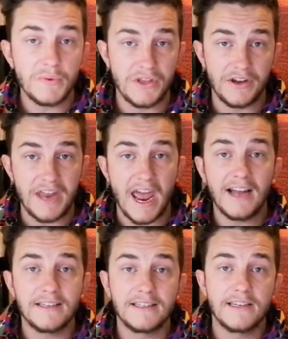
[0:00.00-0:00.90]
with your
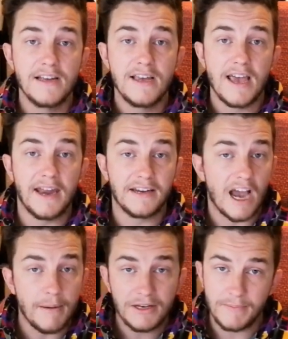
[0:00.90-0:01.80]
doubts and
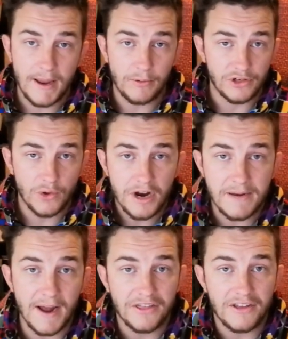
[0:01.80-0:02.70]
coming to people and talking
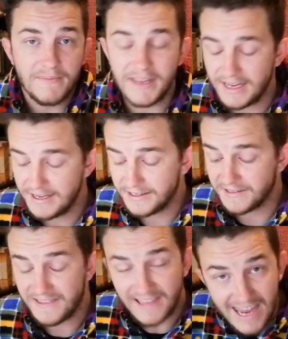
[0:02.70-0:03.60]
about them
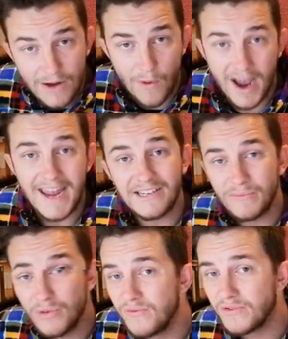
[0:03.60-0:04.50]
is the way to
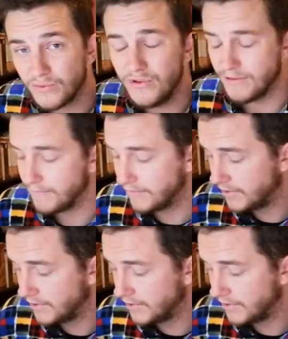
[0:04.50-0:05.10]
move through them.